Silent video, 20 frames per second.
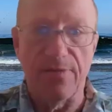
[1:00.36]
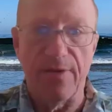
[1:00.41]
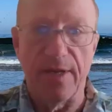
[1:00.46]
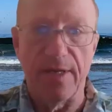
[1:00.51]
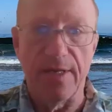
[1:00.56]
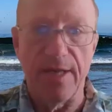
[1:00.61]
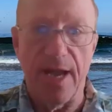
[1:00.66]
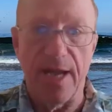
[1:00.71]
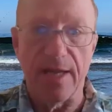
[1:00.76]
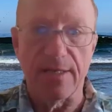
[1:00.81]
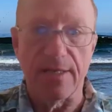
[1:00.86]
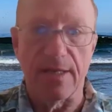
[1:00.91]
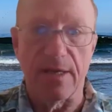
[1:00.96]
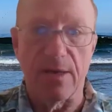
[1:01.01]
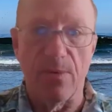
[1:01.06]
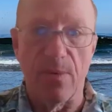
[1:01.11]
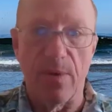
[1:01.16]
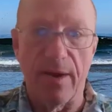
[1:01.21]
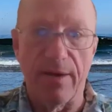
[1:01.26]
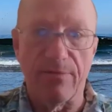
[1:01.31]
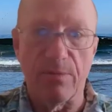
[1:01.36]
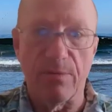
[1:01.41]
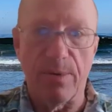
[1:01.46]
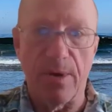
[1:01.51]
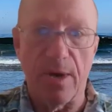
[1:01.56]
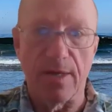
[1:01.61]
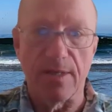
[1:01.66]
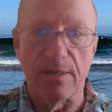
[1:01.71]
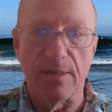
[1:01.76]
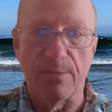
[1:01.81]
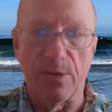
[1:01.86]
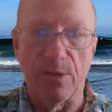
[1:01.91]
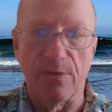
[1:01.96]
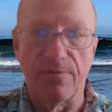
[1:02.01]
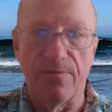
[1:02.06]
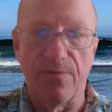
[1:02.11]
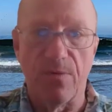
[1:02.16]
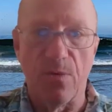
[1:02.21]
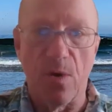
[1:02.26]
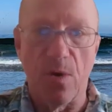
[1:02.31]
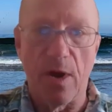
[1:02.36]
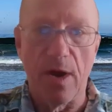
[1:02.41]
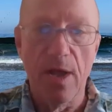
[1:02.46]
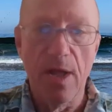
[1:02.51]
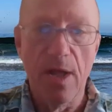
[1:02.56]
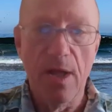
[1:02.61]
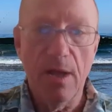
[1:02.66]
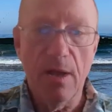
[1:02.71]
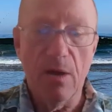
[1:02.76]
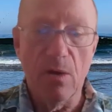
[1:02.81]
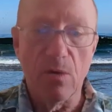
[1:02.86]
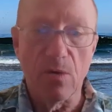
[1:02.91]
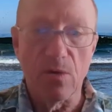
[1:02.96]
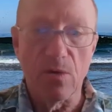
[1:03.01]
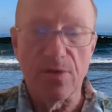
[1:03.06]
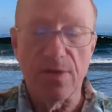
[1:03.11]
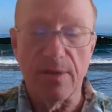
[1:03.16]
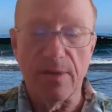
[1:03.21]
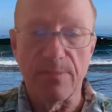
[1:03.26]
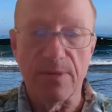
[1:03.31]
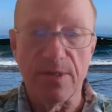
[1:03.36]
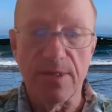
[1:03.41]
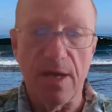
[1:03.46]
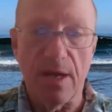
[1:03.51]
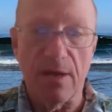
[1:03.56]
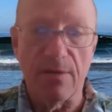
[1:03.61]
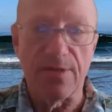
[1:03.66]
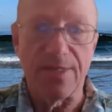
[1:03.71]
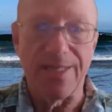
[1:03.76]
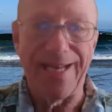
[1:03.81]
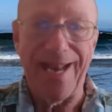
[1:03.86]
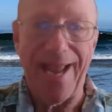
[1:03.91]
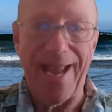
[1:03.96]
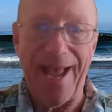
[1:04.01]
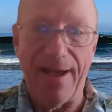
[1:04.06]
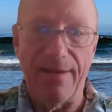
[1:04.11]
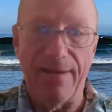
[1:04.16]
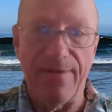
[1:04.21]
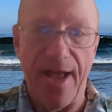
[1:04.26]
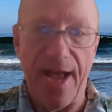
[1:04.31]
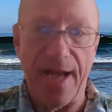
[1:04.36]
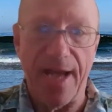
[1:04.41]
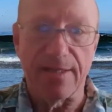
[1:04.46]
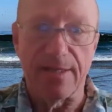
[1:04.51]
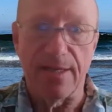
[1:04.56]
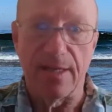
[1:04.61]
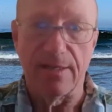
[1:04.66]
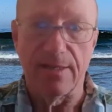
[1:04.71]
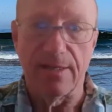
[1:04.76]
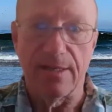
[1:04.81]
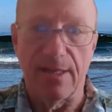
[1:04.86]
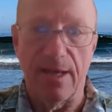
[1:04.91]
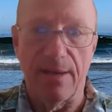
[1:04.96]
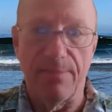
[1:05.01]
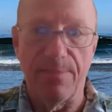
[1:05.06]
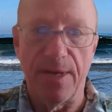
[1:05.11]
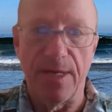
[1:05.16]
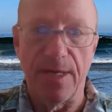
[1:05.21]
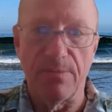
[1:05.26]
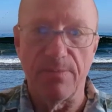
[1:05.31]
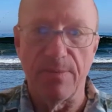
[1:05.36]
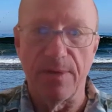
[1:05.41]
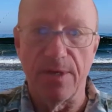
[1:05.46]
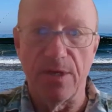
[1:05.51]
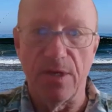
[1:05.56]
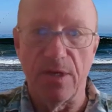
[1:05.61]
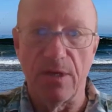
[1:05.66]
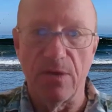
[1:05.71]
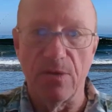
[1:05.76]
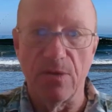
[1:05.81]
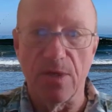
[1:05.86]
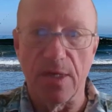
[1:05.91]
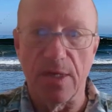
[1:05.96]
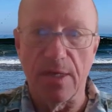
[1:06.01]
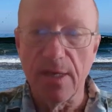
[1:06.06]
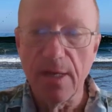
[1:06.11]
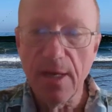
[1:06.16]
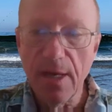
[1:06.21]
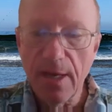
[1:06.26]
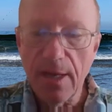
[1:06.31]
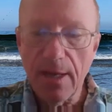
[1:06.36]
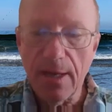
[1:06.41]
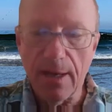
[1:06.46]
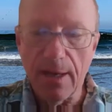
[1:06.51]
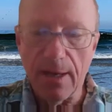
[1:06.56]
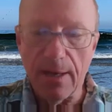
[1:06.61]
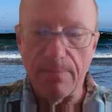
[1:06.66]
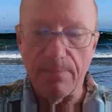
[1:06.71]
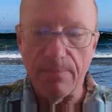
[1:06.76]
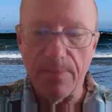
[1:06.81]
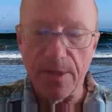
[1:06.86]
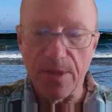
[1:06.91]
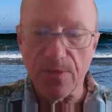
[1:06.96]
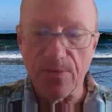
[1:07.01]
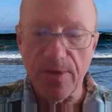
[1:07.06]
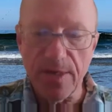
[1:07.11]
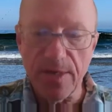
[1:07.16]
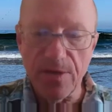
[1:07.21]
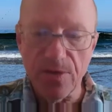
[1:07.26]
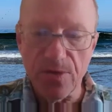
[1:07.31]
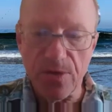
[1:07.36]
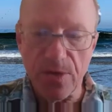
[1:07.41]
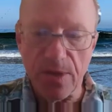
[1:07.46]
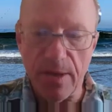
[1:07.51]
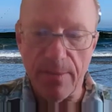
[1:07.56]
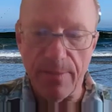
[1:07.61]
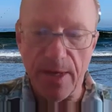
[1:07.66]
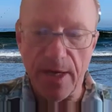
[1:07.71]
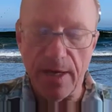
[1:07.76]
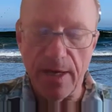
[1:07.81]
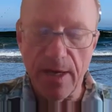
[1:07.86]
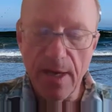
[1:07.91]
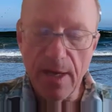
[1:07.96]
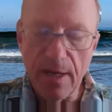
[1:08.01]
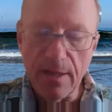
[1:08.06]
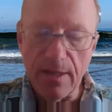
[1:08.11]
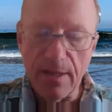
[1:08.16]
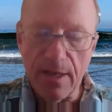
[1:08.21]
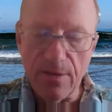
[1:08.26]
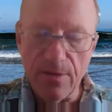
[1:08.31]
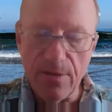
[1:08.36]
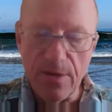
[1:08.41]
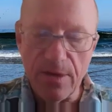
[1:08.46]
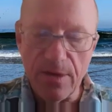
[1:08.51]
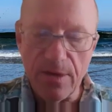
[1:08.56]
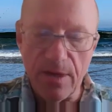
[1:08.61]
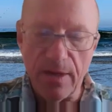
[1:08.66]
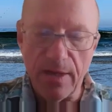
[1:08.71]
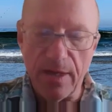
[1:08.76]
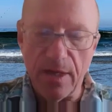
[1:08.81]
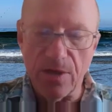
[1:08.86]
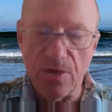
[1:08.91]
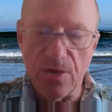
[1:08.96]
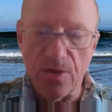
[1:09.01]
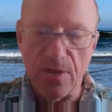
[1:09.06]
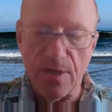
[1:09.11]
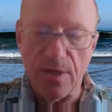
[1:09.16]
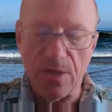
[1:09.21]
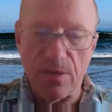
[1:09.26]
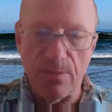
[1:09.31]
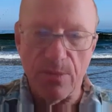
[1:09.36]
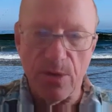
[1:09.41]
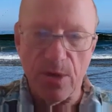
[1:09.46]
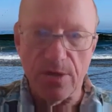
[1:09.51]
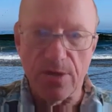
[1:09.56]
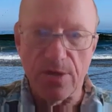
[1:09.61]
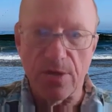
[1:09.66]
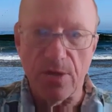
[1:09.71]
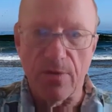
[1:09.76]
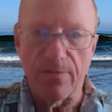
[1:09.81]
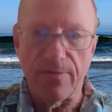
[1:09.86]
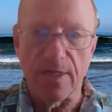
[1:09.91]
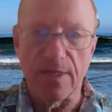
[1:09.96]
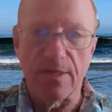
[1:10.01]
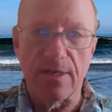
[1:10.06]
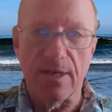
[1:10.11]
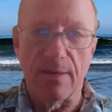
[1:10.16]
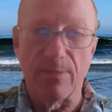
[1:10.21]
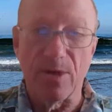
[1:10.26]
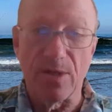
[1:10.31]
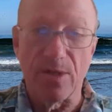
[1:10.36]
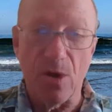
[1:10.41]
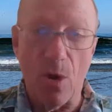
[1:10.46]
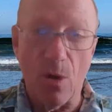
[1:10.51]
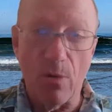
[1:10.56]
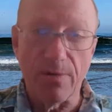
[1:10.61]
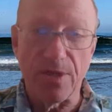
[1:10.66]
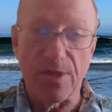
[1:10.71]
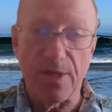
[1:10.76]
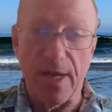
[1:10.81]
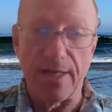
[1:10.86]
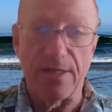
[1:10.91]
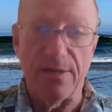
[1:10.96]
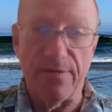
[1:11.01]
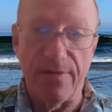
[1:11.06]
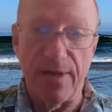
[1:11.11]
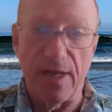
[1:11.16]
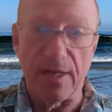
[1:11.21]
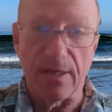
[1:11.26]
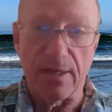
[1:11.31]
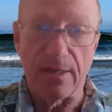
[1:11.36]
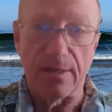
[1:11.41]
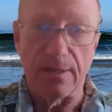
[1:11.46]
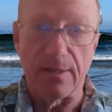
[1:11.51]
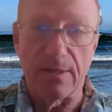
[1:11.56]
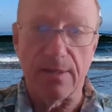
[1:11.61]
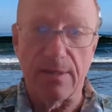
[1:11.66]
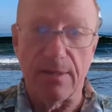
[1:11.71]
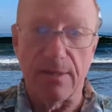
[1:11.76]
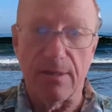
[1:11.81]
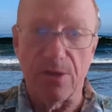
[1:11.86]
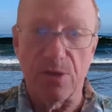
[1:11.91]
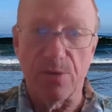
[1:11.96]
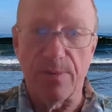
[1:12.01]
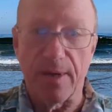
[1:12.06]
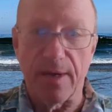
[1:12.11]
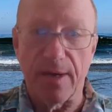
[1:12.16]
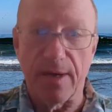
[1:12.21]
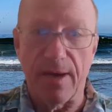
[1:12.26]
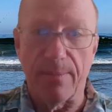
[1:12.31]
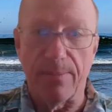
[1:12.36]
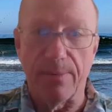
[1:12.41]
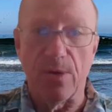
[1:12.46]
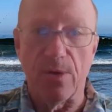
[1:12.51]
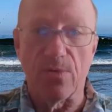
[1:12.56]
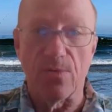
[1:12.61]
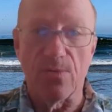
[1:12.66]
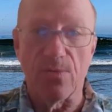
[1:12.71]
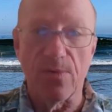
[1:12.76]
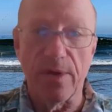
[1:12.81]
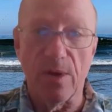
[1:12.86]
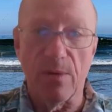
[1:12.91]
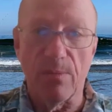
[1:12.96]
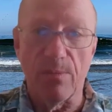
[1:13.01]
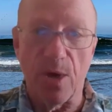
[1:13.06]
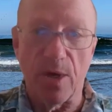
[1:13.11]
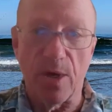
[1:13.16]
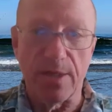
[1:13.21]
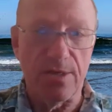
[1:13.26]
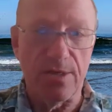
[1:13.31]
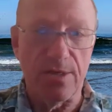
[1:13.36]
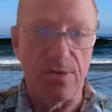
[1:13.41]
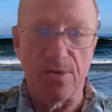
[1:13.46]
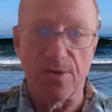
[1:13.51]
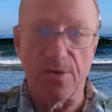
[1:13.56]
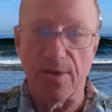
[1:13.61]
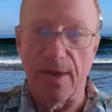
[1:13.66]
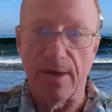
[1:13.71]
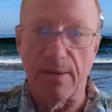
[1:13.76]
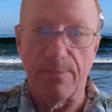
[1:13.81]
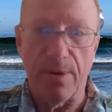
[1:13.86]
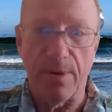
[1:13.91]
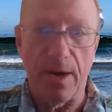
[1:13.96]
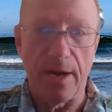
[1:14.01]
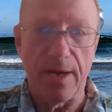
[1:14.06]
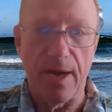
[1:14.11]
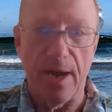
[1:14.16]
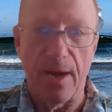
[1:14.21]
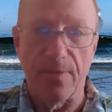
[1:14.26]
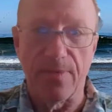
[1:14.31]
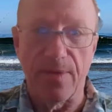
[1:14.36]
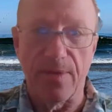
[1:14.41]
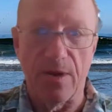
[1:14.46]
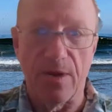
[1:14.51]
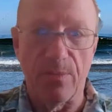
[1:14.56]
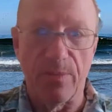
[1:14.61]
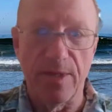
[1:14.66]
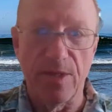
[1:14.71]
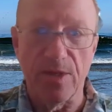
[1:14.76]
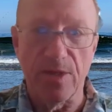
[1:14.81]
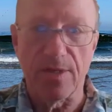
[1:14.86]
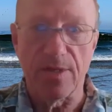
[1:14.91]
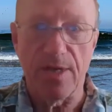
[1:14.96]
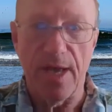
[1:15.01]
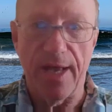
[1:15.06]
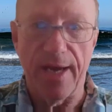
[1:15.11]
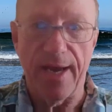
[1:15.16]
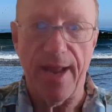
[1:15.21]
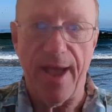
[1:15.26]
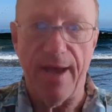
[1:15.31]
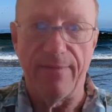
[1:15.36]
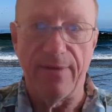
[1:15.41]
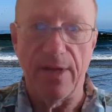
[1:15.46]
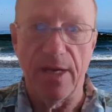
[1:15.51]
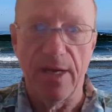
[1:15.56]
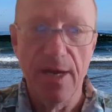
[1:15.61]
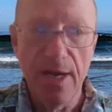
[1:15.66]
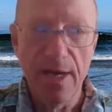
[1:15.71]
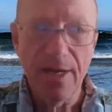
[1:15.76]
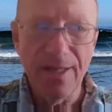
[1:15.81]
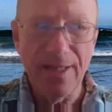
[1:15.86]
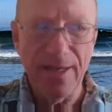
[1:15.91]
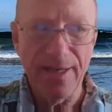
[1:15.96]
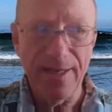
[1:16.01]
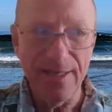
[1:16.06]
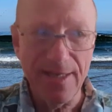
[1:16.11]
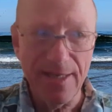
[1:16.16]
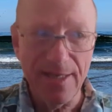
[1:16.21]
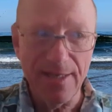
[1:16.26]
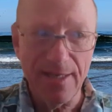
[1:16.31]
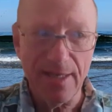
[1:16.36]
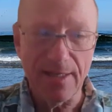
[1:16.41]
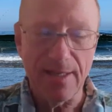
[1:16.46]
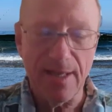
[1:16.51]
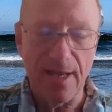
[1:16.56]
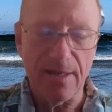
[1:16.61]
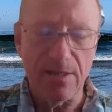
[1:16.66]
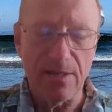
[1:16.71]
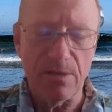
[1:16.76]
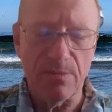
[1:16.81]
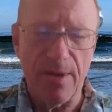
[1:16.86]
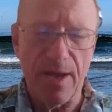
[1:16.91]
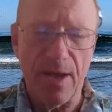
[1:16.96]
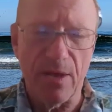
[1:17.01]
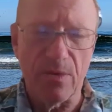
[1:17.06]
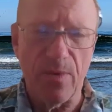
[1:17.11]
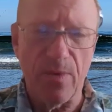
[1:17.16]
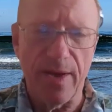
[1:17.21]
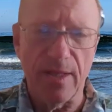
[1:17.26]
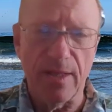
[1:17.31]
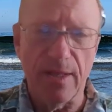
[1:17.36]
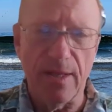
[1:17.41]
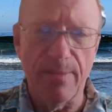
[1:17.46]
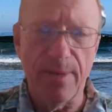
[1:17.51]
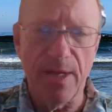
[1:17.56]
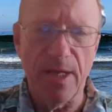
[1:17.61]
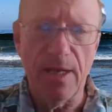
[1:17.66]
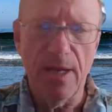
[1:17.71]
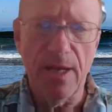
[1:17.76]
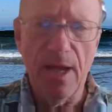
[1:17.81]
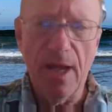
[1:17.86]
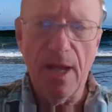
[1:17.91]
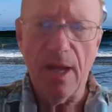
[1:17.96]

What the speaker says: fantastic whenever possible for owners themselves that have access to that basement to use it. But the renters are limited. The other issue that's emerged over the summer is oversized vehicles. There's been a couple of real monsters try to park out there, and we just can't have it. There is a 6,000-pound weight limit.